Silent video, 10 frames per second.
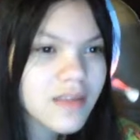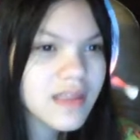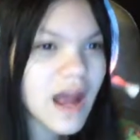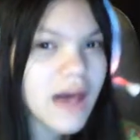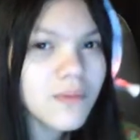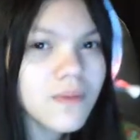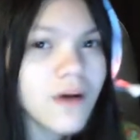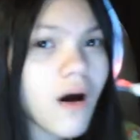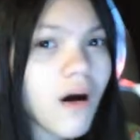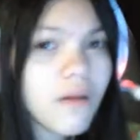that I
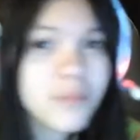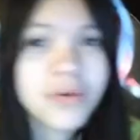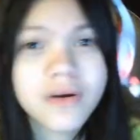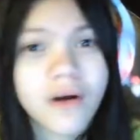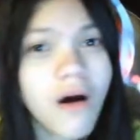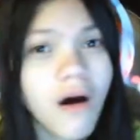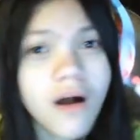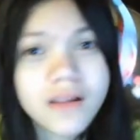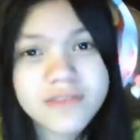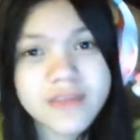will put
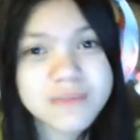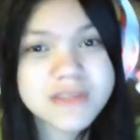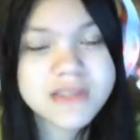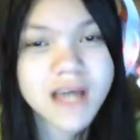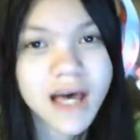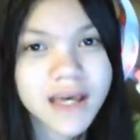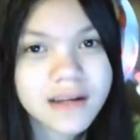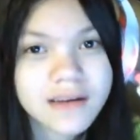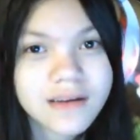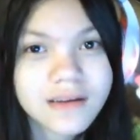all of them
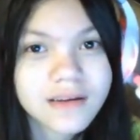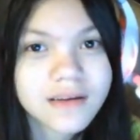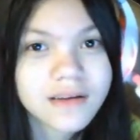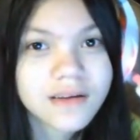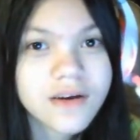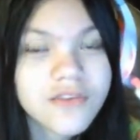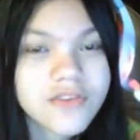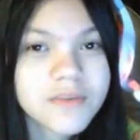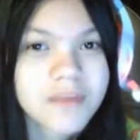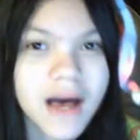aside
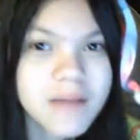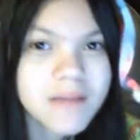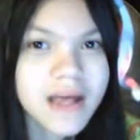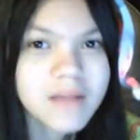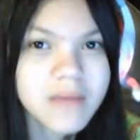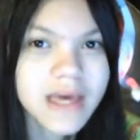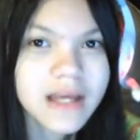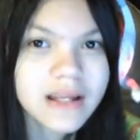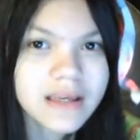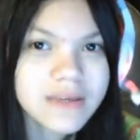for my
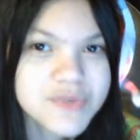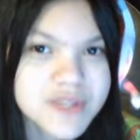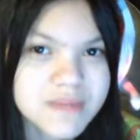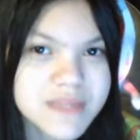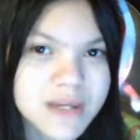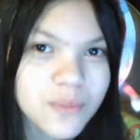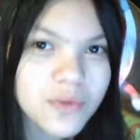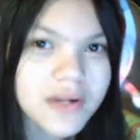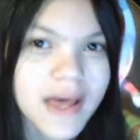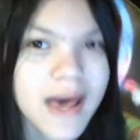mailman if something
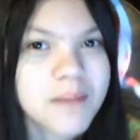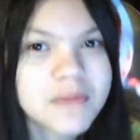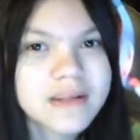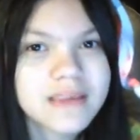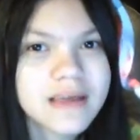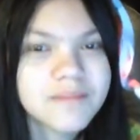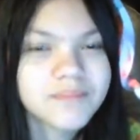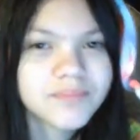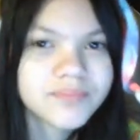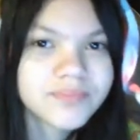were to happen to them.